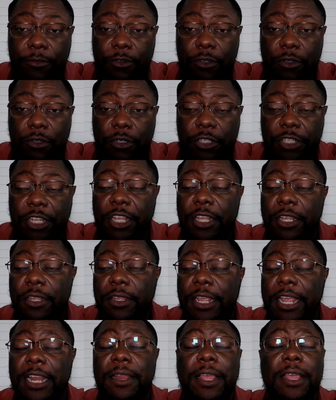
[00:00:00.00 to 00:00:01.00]
See,
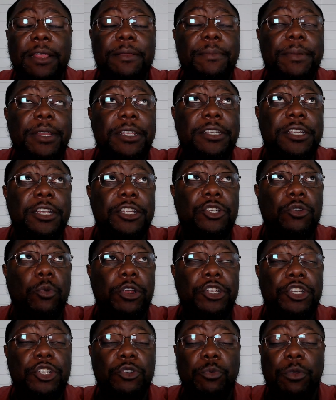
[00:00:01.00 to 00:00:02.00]
in many
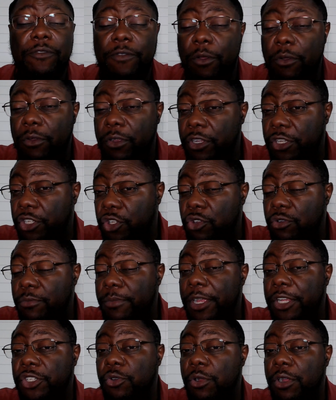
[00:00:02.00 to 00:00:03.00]
situations, we focus too
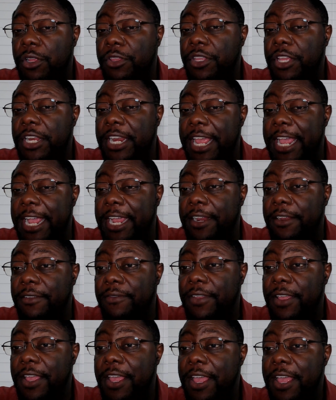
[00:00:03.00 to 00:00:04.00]
much on the negative